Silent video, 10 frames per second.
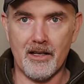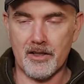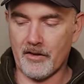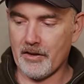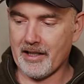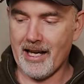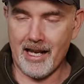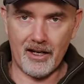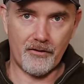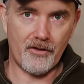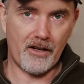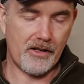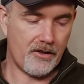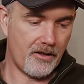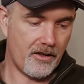So I've got the Canon at
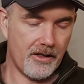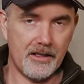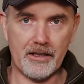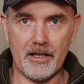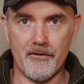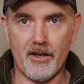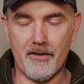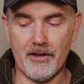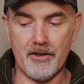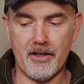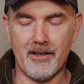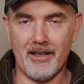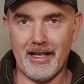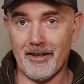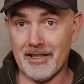500, the Nikon at 500,
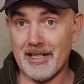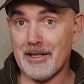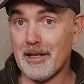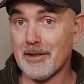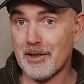and I was actually